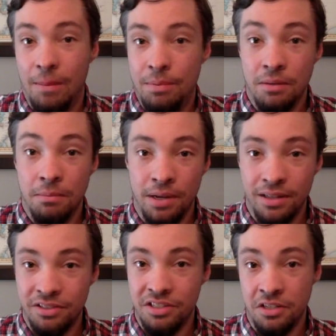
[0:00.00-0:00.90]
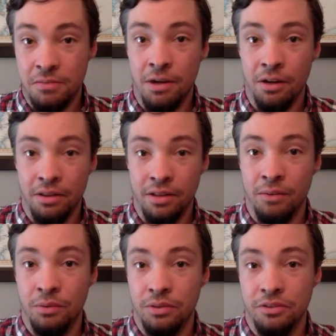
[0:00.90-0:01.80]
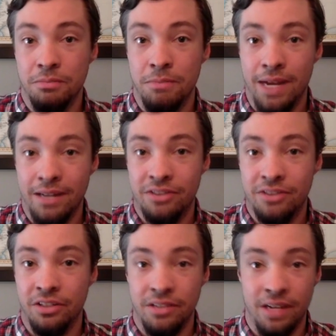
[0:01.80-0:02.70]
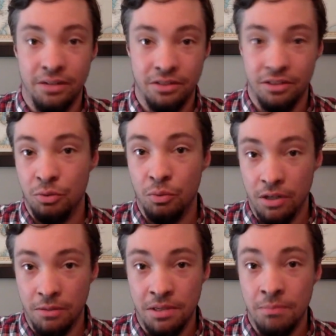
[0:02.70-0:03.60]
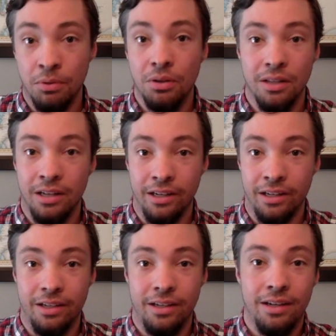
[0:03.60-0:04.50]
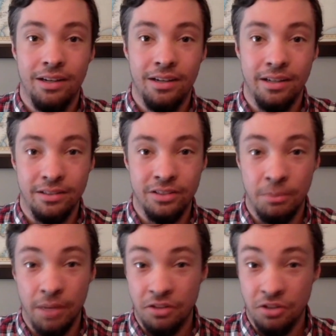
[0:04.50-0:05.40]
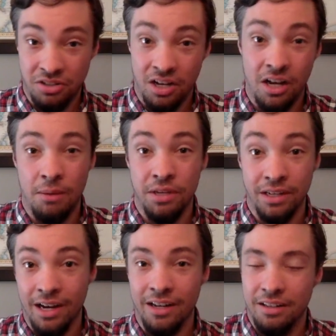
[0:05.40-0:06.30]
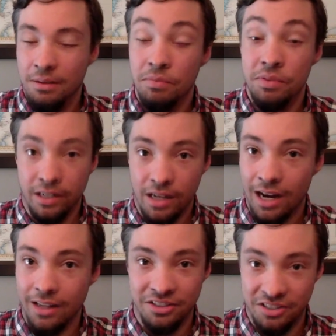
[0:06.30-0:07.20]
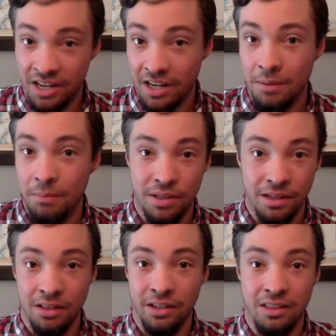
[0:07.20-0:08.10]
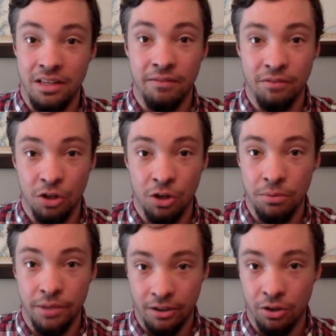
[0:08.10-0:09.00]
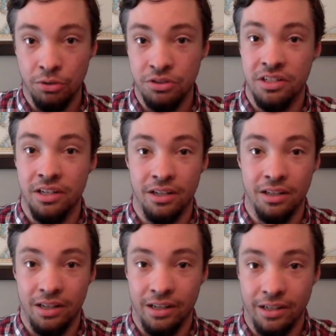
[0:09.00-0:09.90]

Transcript: and paste email that was mass sent out to 20 people. Like, somebody took time, they got a stamp, they licked the envelope, they closed it. Like,